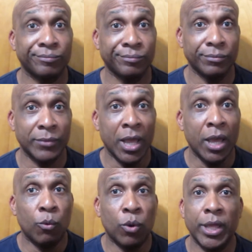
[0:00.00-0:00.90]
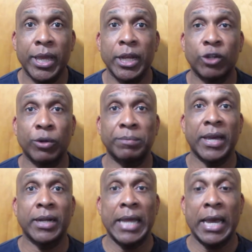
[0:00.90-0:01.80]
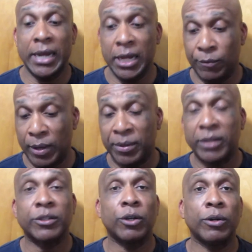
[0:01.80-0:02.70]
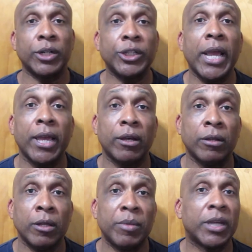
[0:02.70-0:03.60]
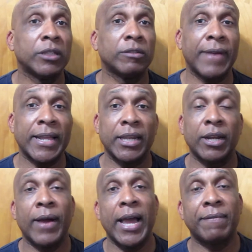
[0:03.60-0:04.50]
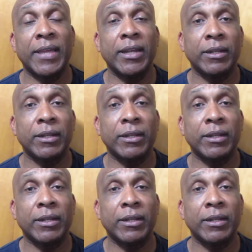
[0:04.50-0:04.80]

Hmm. Well they're getting the trips out of town anyway because they're going to jail because the fact that they don't have they,